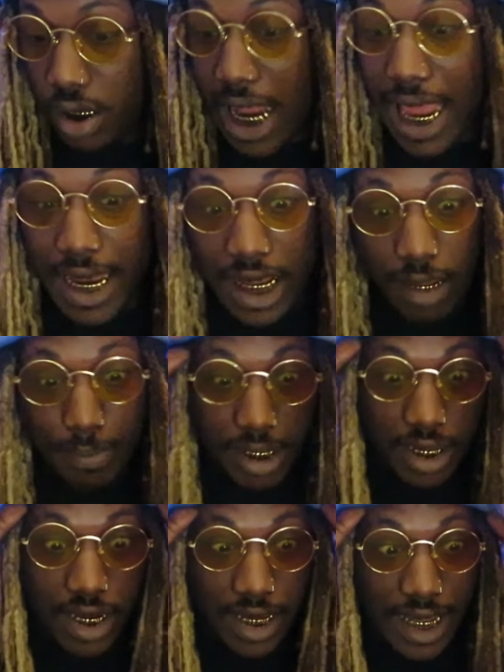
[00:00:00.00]
That nigga
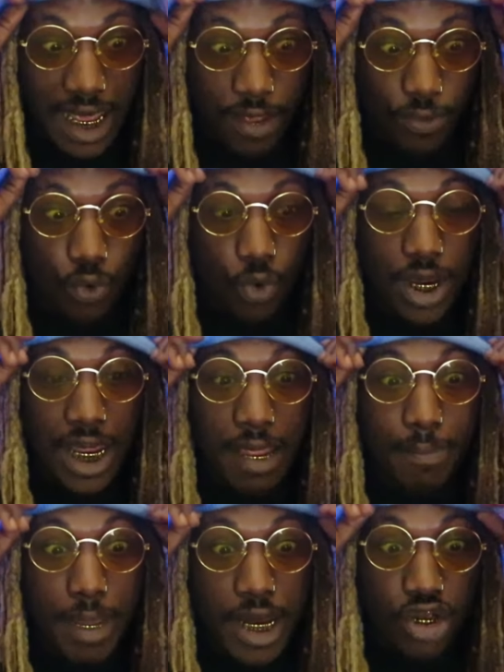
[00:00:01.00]
be in the game
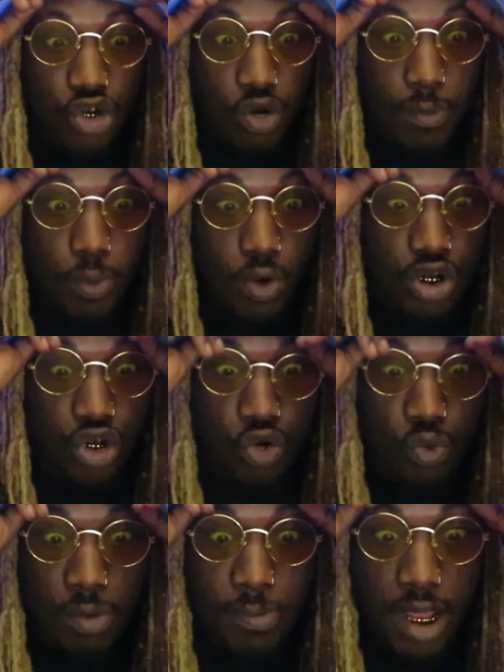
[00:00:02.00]
48 minutes,
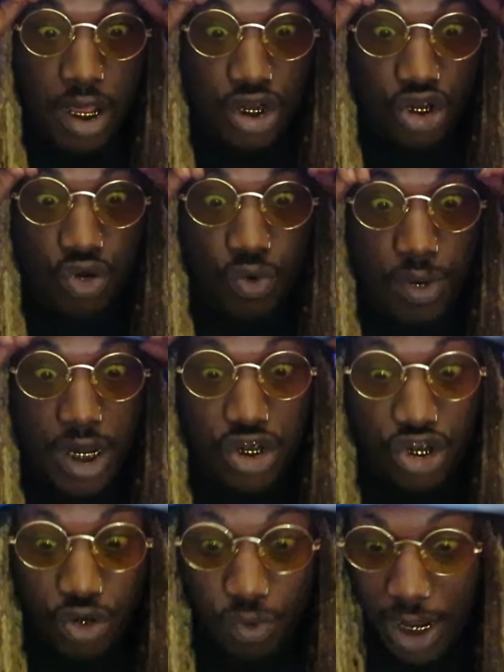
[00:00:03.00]
0.0 rebounds, 0
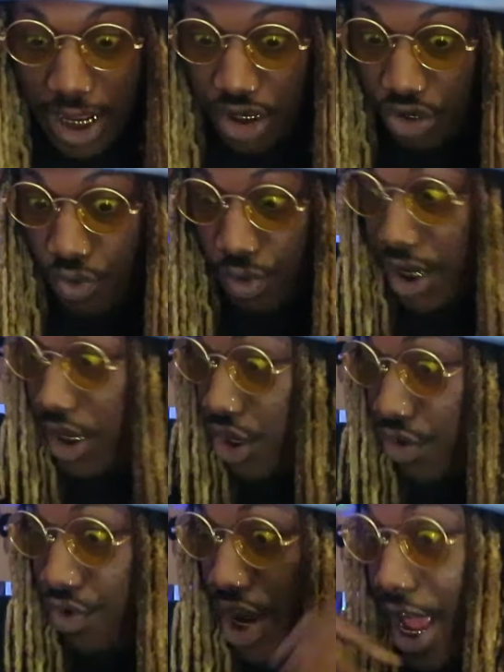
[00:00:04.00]
this, 0 that, 0 this,
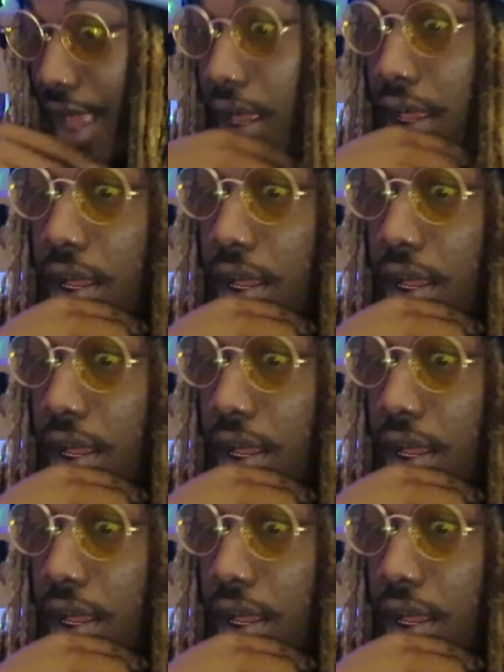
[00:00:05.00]
0 that.